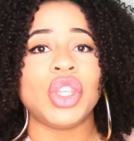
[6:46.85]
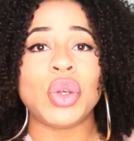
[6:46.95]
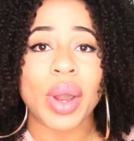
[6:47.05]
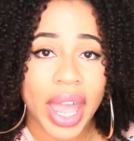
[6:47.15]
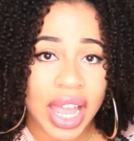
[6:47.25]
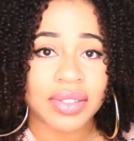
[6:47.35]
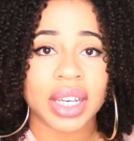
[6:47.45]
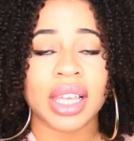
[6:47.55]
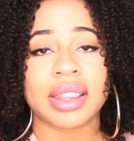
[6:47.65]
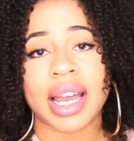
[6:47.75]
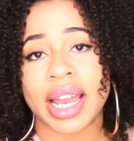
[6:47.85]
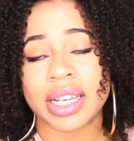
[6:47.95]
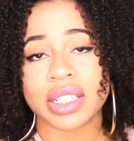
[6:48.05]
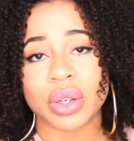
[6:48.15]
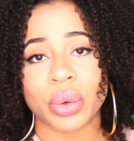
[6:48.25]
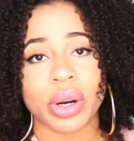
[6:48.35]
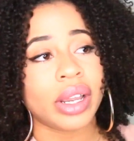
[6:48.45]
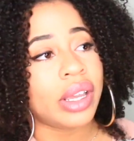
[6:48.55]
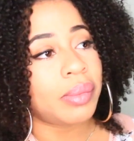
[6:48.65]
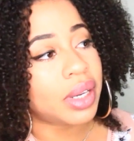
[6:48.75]
You have to get the highest score,
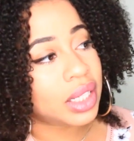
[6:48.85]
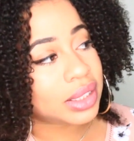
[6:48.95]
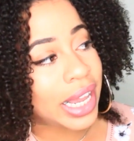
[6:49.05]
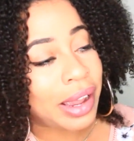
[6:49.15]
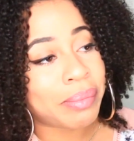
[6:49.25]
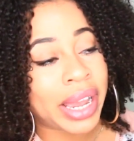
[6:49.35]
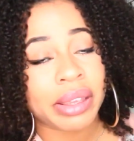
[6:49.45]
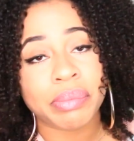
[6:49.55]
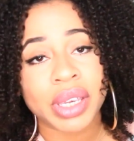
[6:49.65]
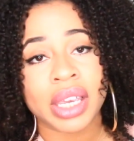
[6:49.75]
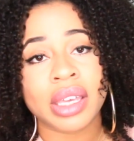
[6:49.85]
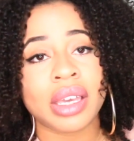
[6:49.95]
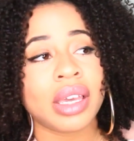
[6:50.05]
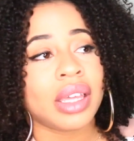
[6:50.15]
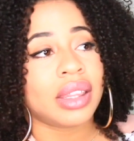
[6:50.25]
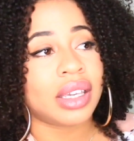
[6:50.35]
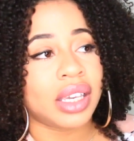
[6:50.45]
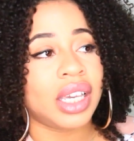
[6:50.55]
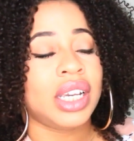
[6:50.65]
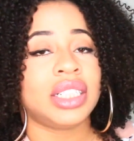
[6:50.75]
because that might be the
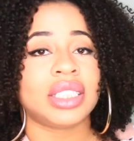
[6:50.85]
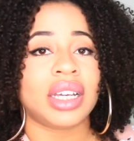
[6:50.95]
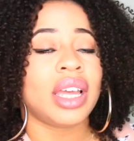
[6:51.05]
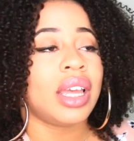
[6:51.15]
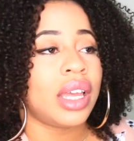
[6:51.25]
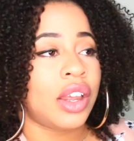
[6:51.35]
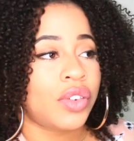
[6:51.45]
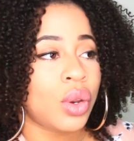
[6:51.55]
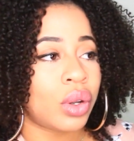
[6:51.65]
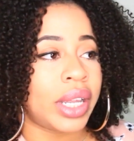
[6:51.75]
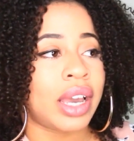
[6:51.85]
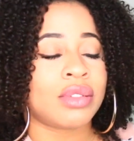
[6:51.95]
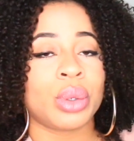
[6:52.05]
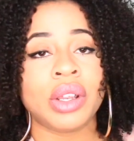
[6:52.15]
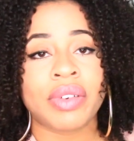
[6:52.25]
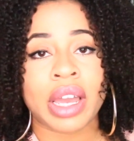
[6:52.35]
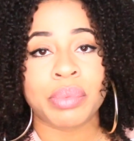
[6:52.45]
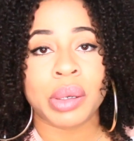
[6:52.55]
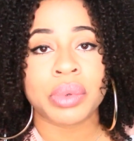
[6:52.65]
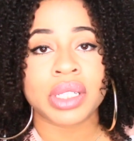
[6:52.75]
key to, if you only have 25
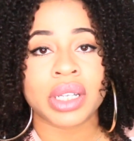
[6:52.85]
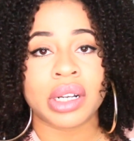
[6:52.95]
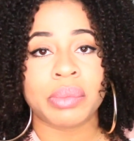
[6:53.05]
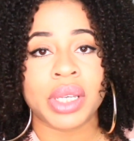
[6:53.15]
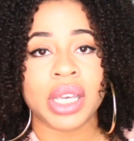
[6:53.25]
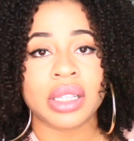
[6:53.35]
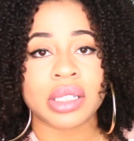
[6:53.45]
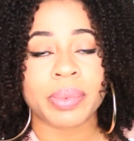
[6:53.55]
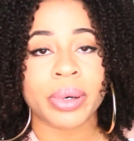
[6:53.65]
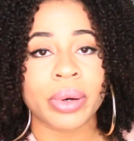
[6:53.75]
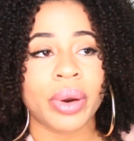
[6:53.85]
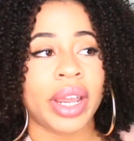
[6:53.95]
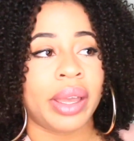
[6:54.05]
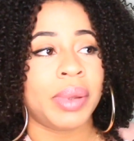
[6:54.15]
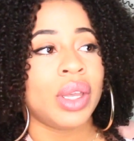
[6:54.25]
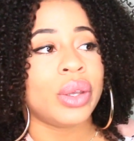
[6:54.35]
people that's going to be in this program,